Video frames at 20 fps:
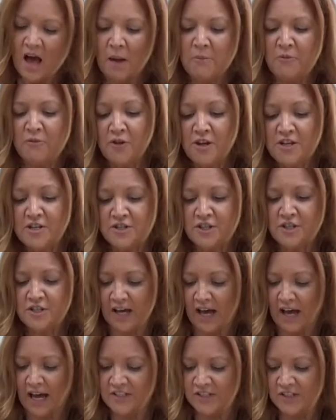And before you do
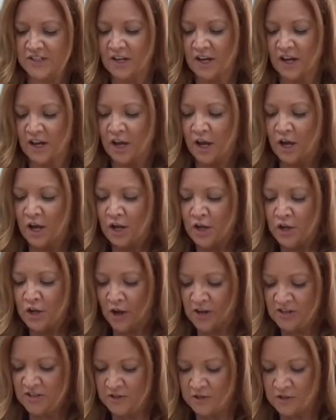that,
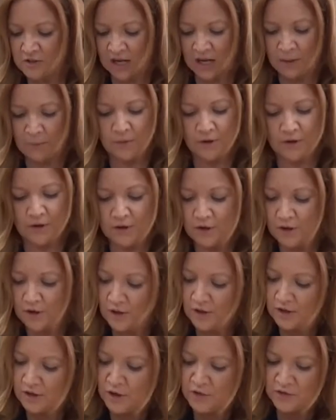you're going to
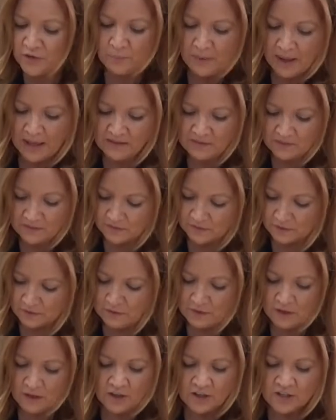use a
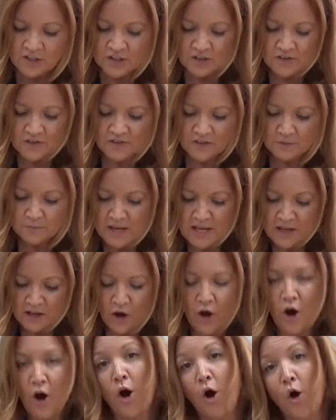pencil just to make
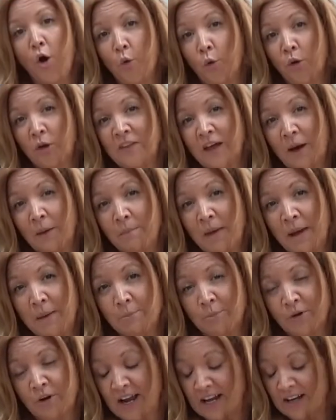a hole in that
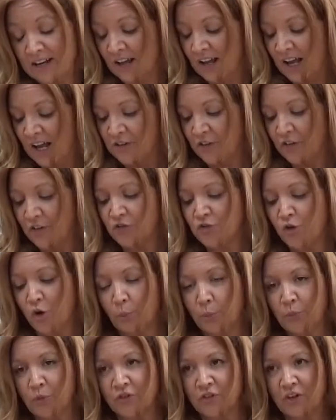membrane. It just
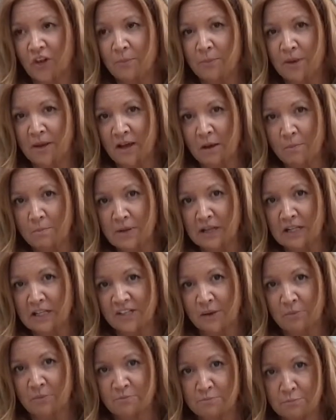stops there being a
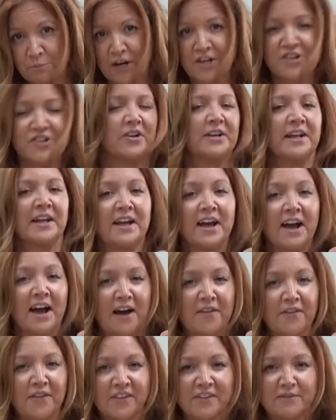build-up of pressure
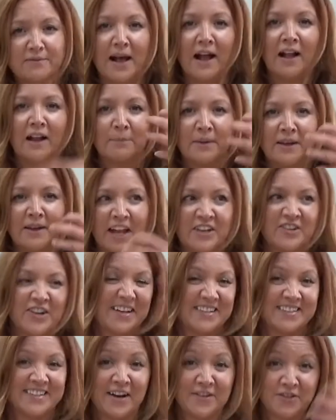and the smell being
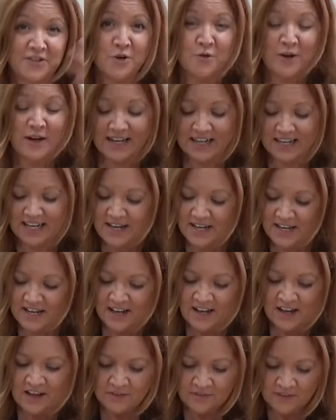ejected out too quickly.
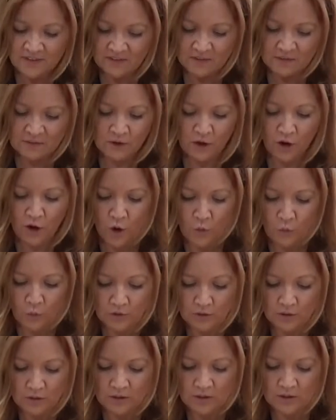This
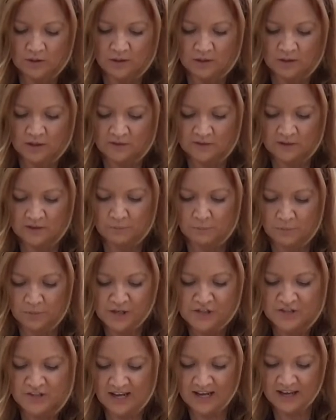hole, using
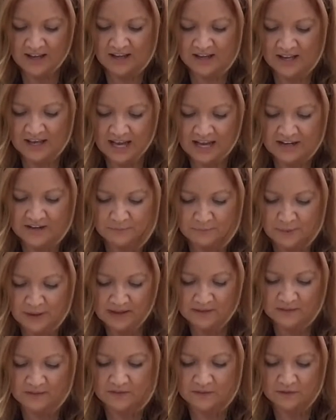blue tack and a
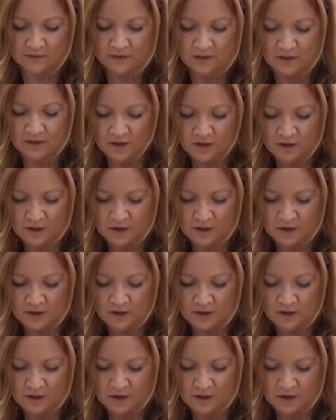pencil,